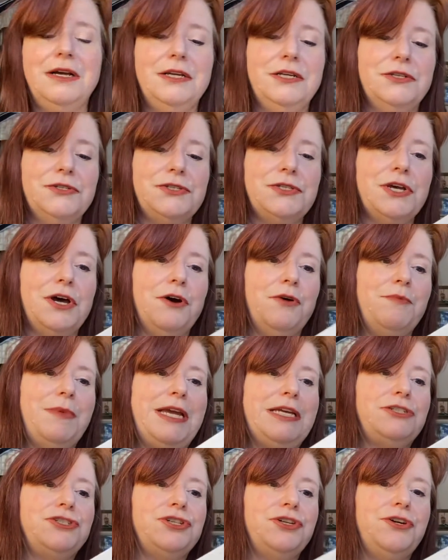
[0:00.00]
So
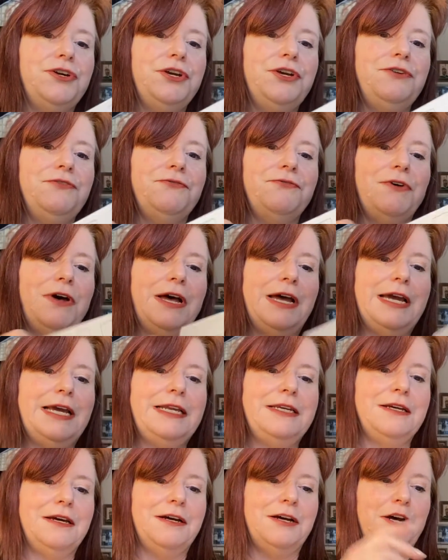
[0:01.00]
make sure you
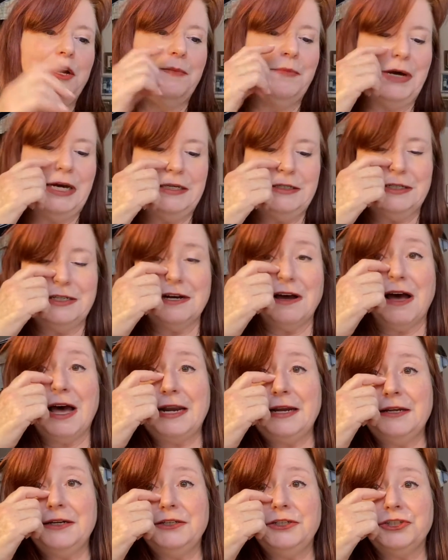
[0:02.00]
find a
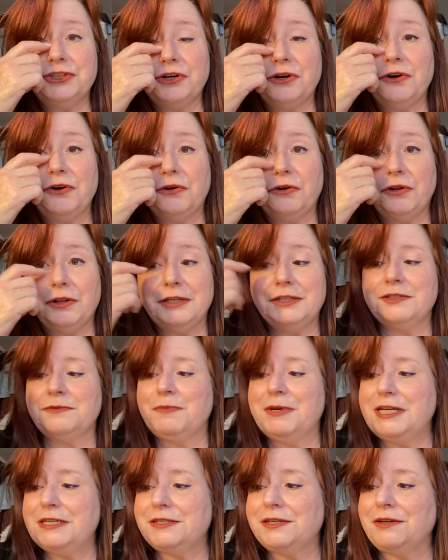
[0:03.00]
dotted journal is
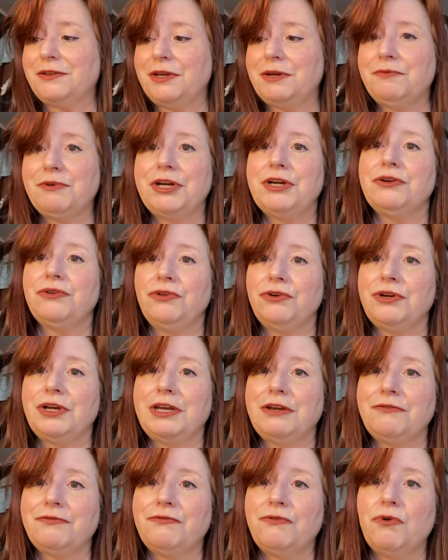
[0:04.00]
basically what you're
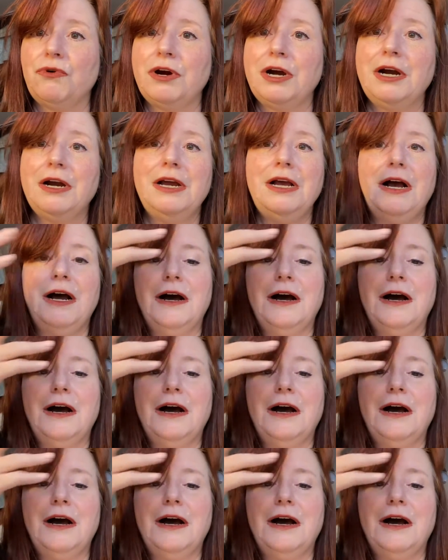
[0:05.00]
looking for.